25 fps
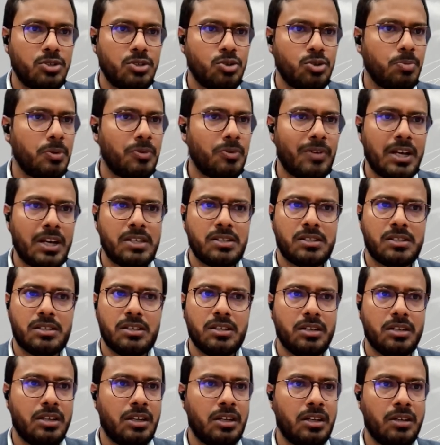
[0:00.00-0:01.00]
supervised
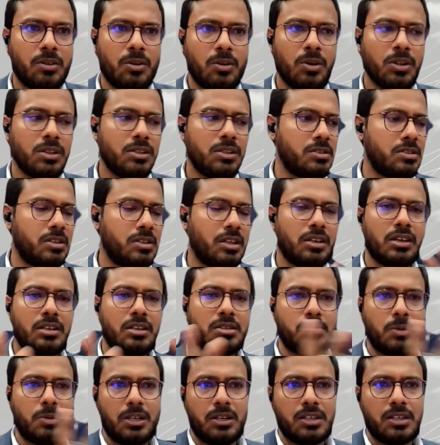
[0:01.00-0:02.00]
learning, all this thing
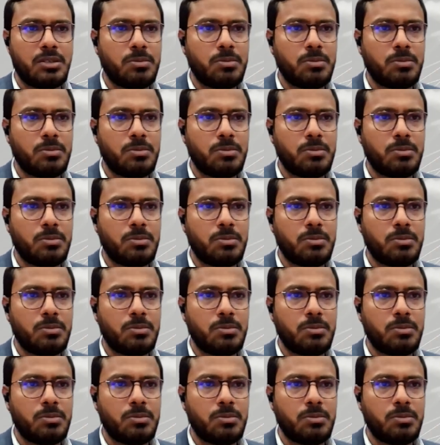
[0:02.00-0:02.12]
has been